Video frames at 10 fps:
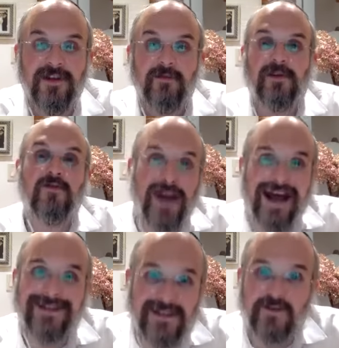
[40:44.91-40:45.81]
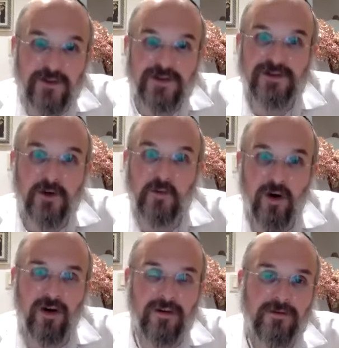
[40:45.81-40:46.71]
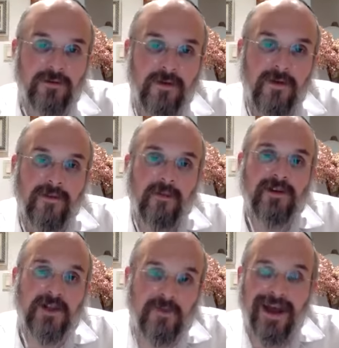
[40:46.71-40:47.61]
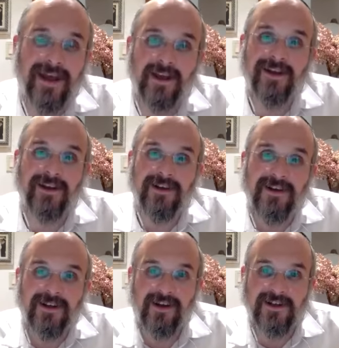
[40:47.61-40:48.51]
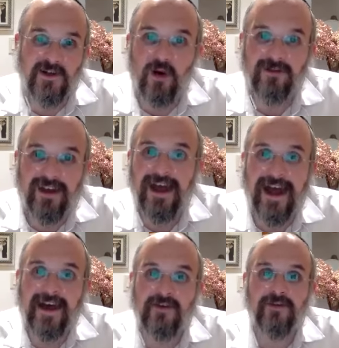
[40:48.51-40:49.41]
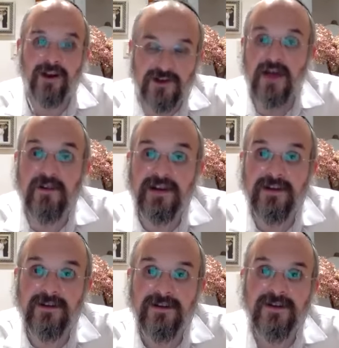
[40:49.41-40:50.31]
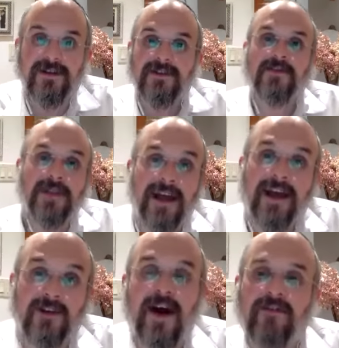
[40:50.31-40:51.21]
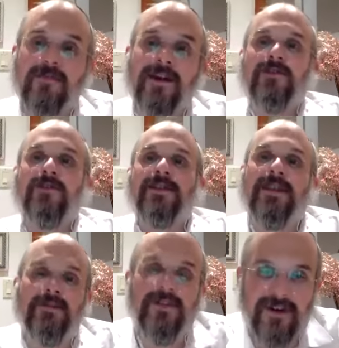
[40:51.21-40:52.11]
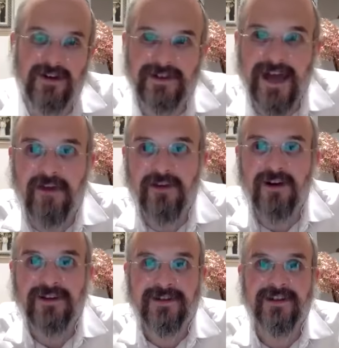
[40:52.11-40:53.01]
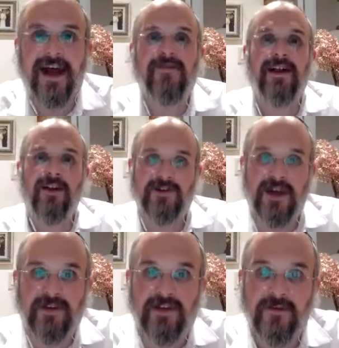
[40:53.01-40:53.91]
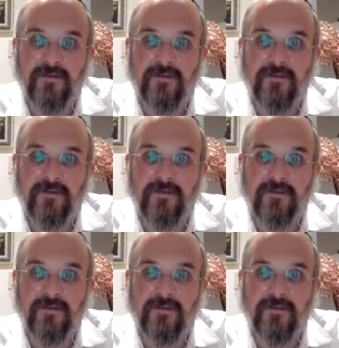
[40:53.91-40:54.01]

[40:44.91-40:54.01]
But if you're asking for a stone wall, that means you're paying because you want to have longevity. So then you have to make sure it's going to be long. It's going to have long. It's going to have that longevity.